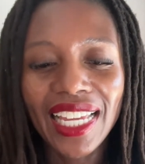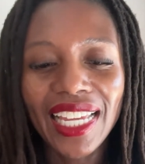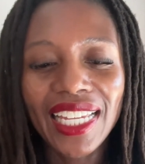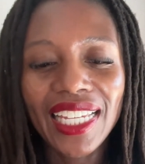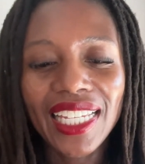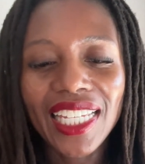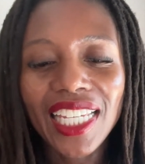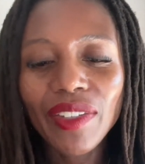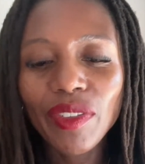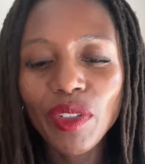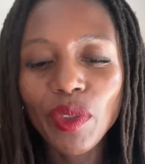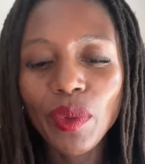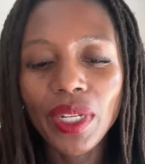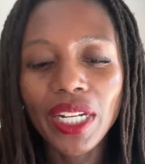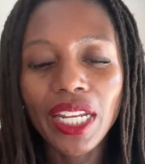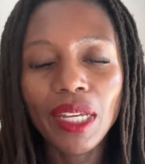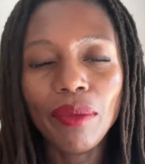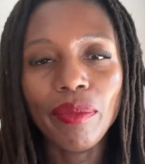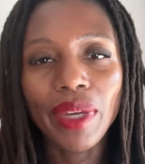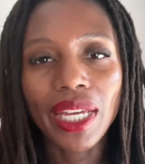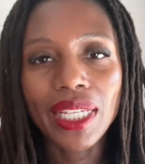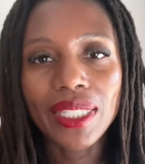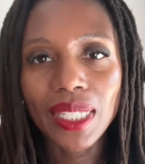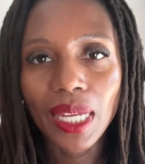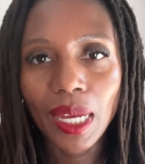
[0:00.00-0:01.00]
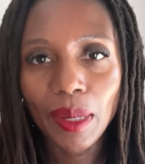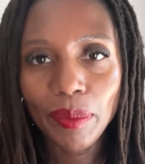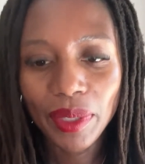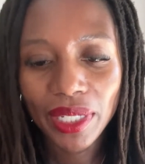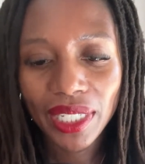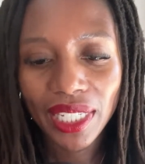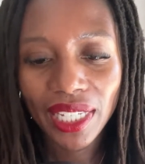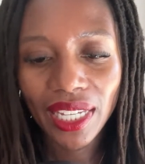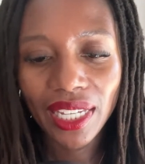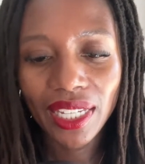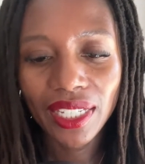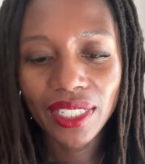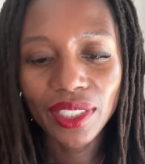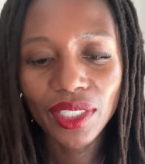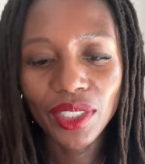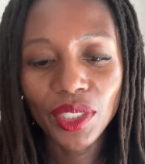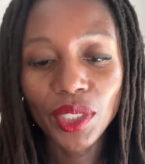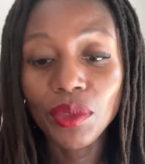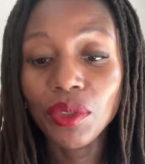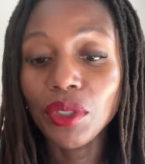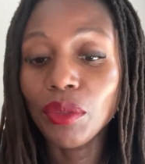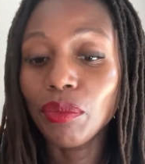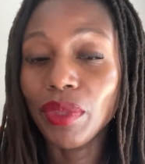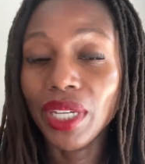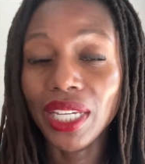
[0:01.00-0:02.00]
Even when I mess up again, you
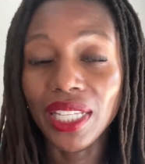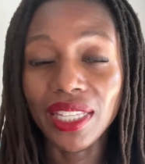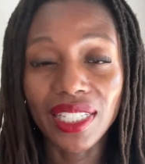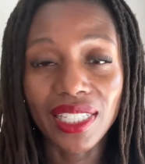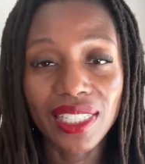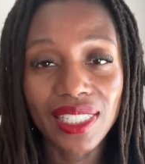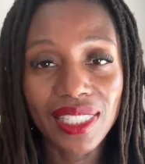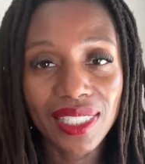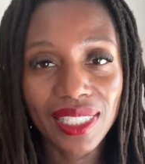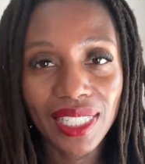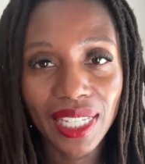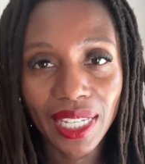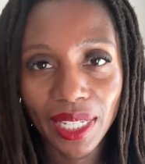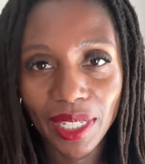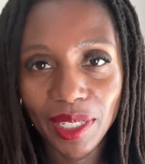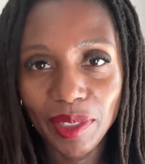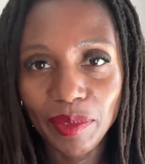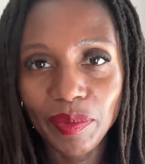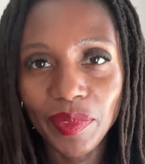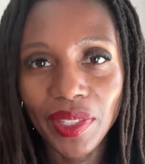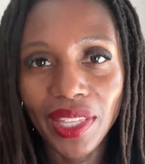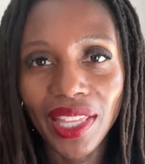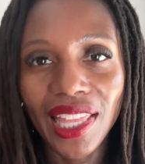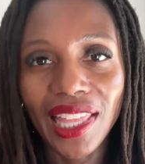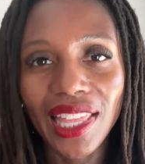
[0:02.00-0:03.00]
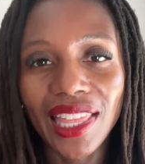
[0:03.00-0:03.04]
remain the same.